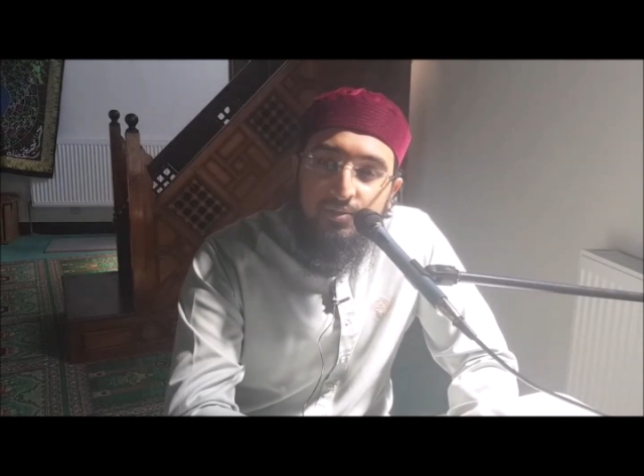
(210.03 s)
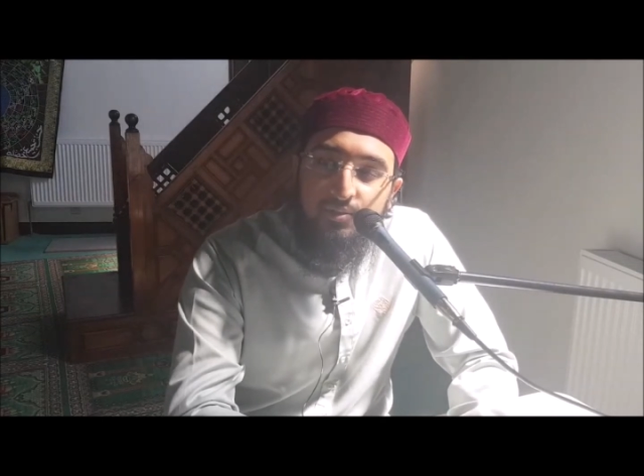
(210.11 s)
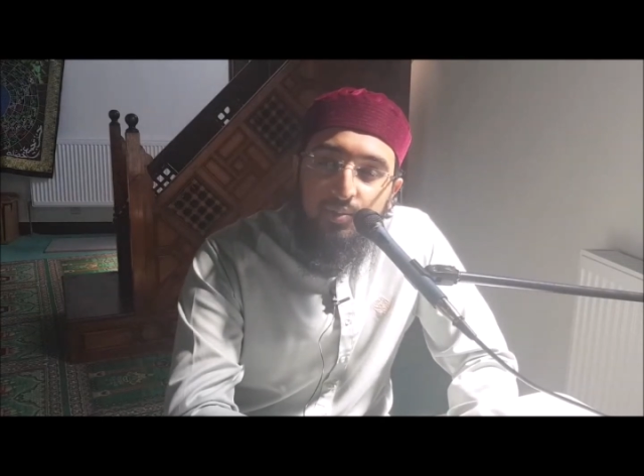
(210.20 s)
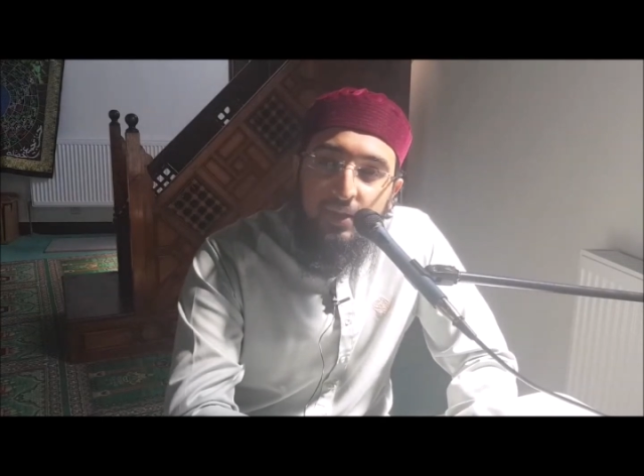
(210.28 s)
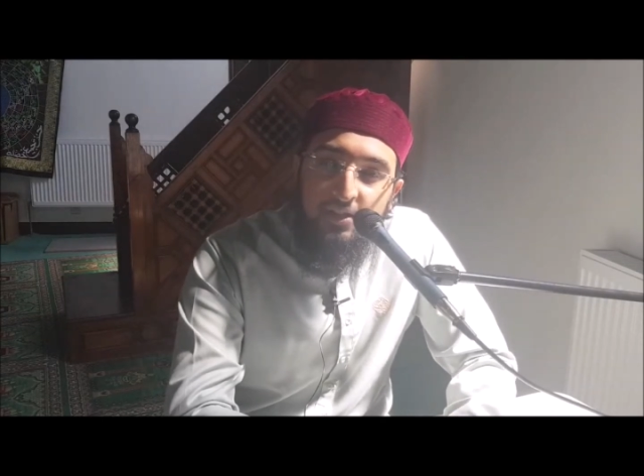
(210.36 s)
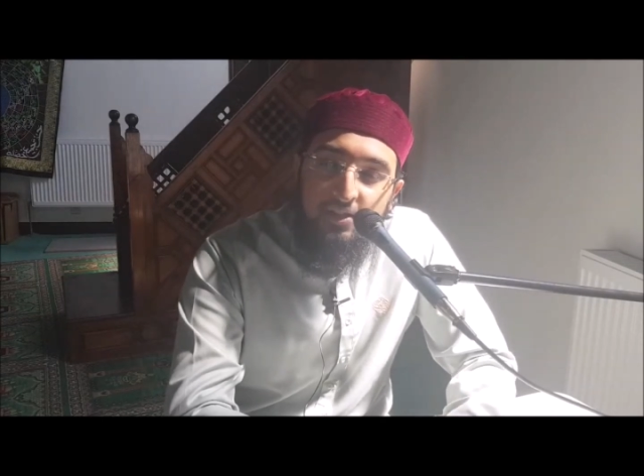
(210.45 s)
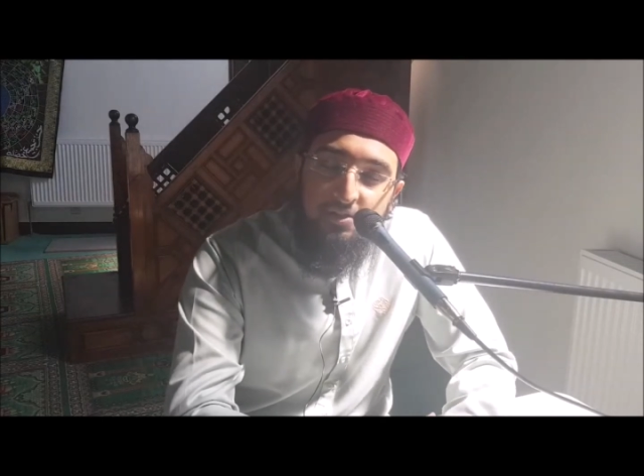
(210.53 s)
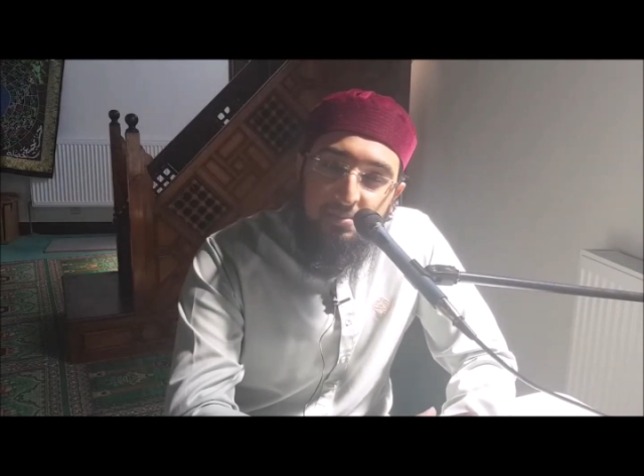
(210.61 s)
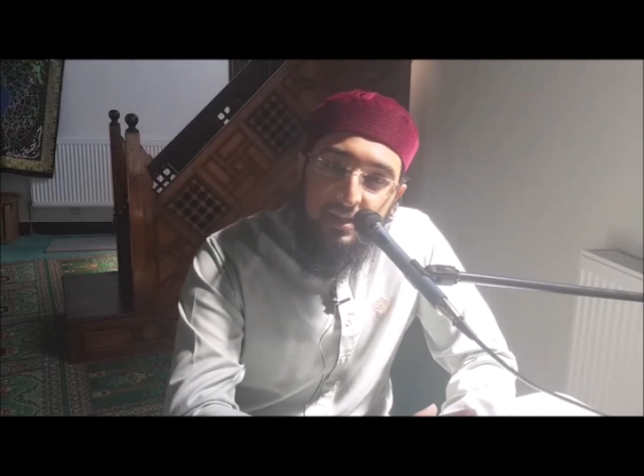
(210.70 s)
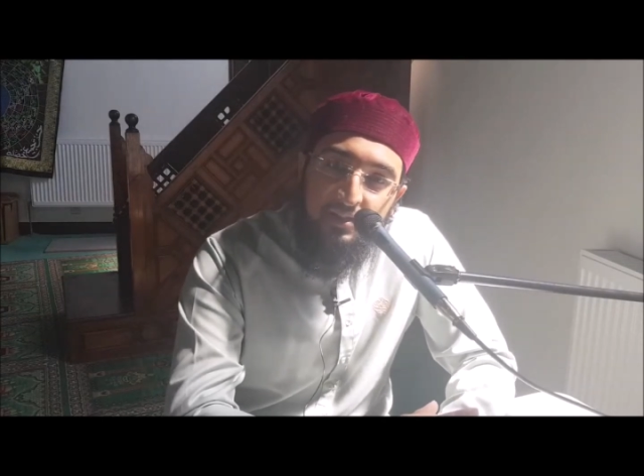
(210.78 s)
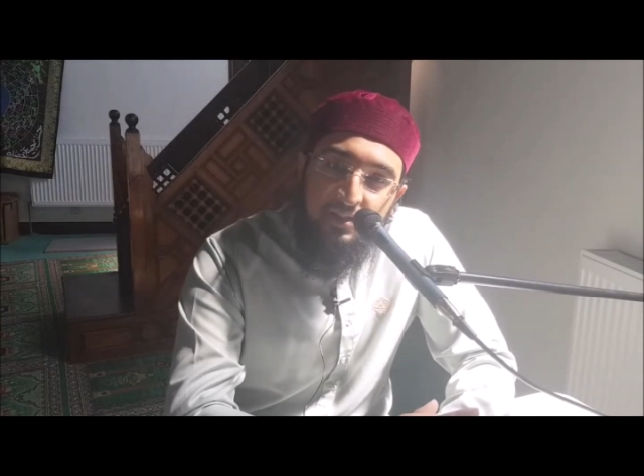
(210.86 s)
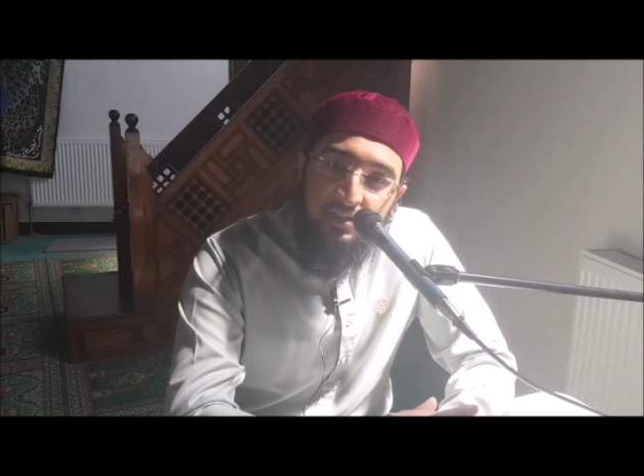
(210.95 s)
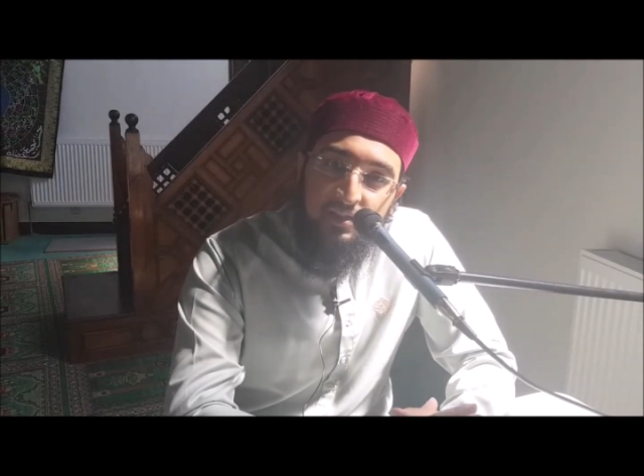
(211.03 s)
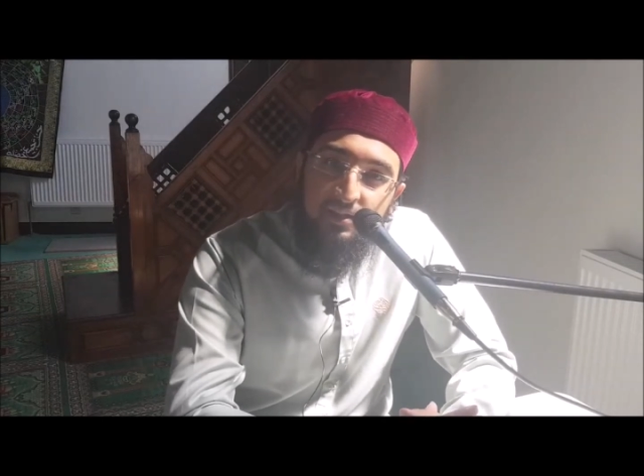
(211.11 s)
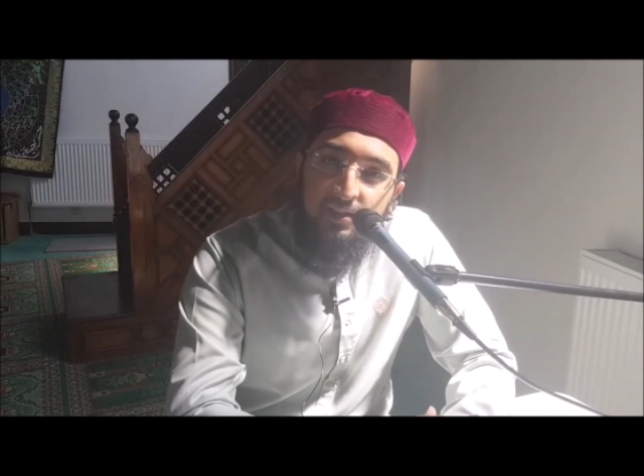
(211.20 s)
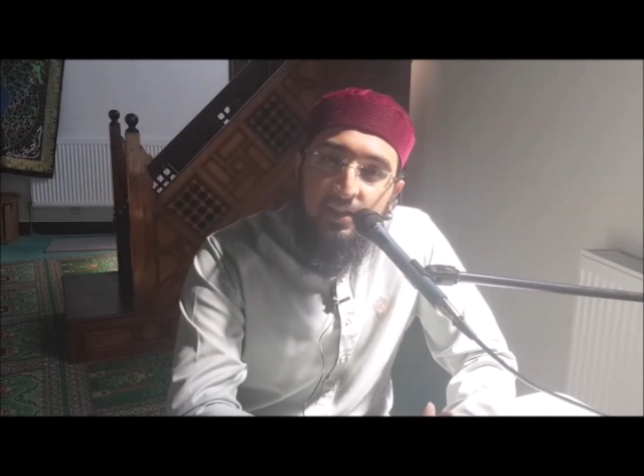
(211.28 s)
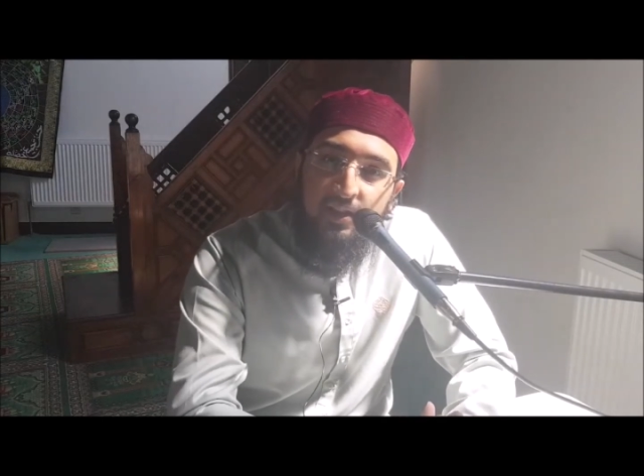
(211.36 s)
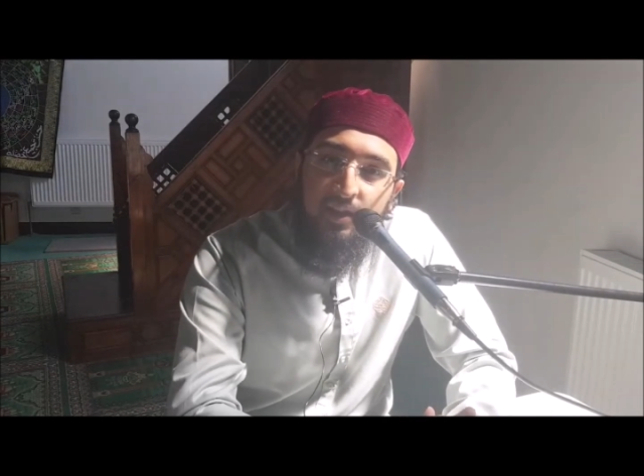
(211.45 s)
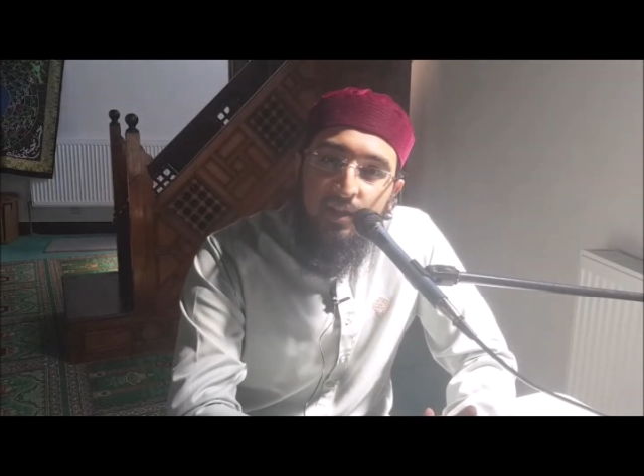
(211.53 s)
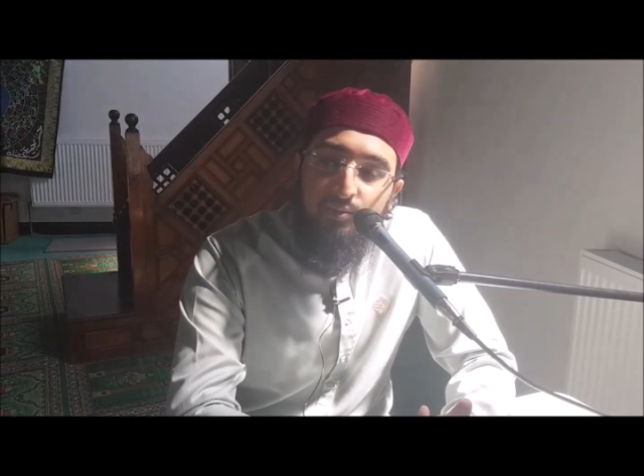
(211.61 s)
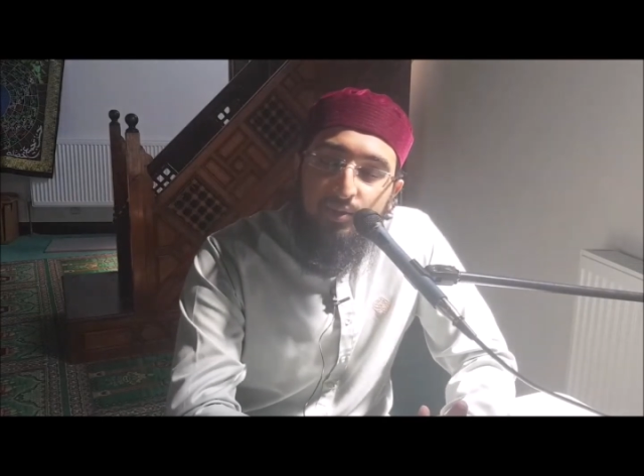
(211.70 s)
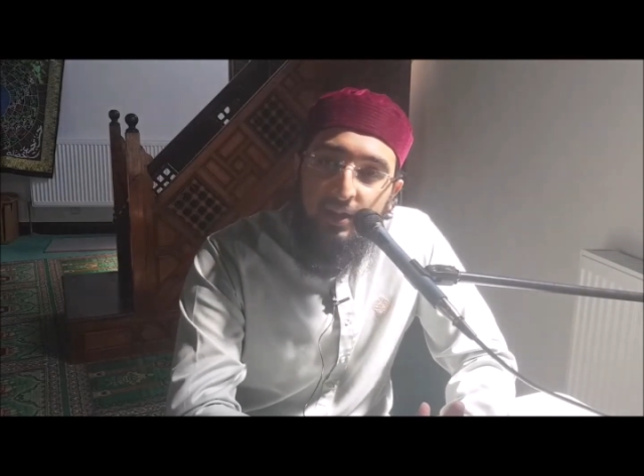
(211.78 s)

we spend the day of